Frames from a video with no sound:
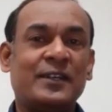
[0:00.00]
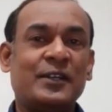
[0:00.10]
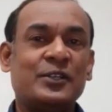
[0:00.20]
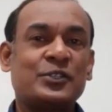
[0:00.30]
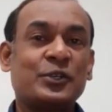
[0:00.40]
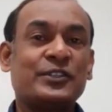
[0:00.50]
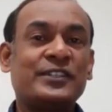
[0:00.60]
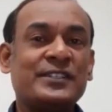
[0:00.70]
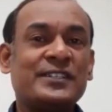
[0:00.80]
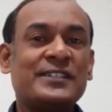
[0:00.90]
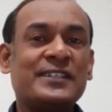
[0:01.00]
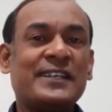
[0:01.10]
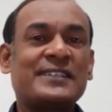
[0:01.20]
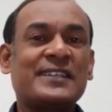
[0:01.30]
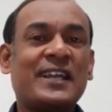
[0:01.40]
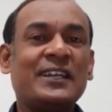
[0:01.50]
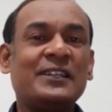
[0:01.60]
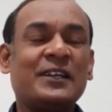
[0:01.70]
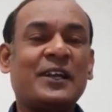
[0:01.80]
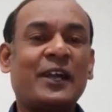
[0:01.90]
So this is exactly
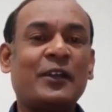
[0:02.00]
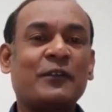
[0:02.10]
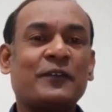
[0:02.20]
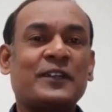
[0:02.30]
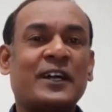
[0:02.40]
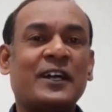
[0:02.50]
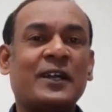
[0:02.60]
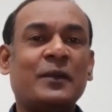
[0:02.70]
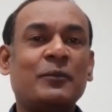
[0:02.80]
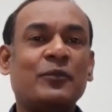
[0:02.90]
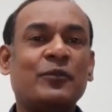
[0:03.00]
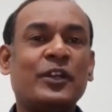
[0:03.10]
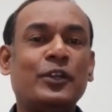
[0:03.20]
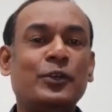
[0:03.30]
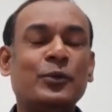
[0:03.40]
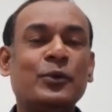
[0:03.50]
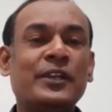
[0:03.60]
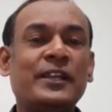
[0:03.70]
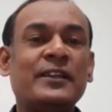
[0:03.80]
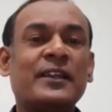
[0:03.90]
the kind of time when you
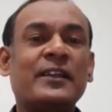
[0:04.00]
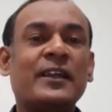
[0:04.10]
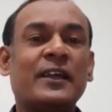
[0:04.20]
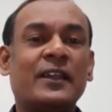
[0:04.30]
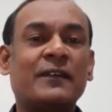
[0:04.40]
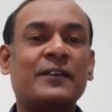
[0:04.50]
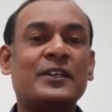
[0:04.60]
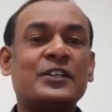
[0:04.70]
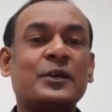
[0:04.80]
need an elevator